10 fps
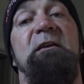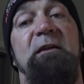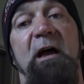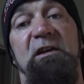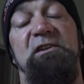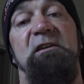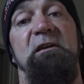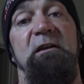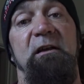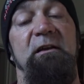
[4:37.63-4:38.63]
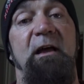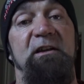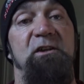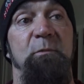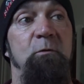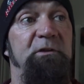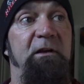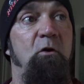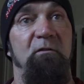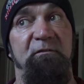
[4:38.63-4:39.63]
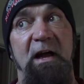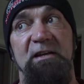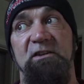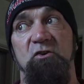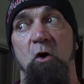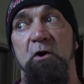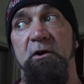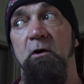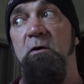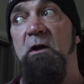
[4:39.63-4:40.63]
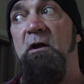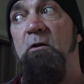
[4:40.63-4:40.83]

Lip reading: Yes, it has to be what they call fasted cardio,